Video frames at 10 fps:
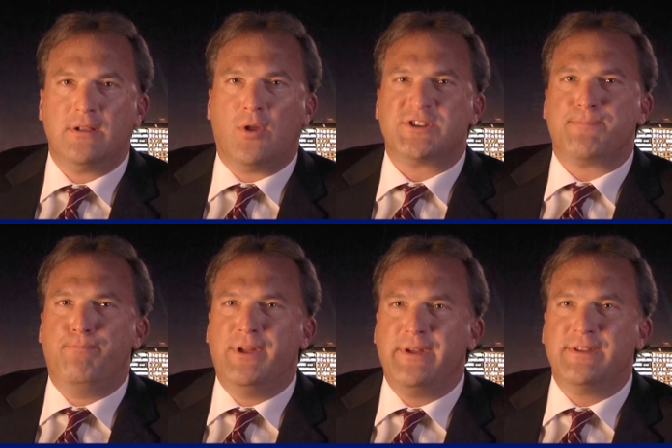lost
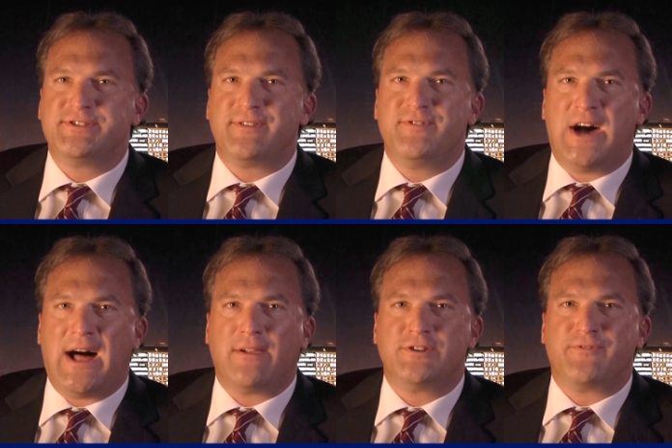billions of
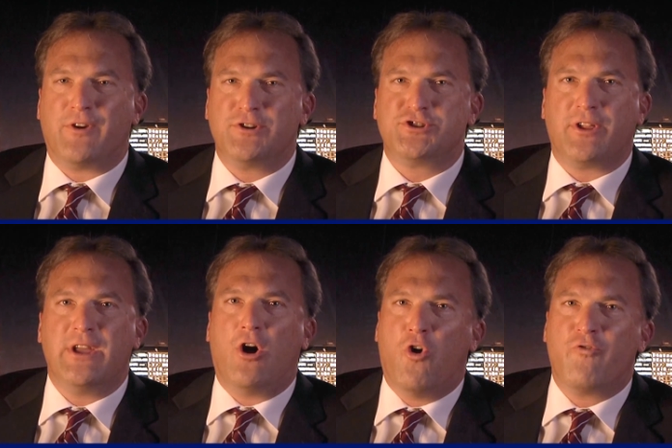dollars
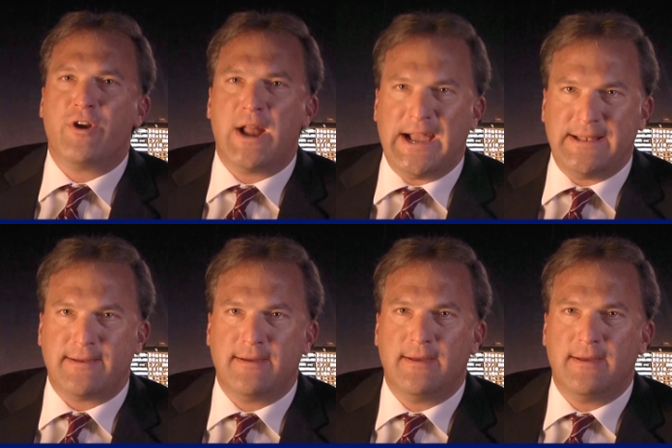virtually overnight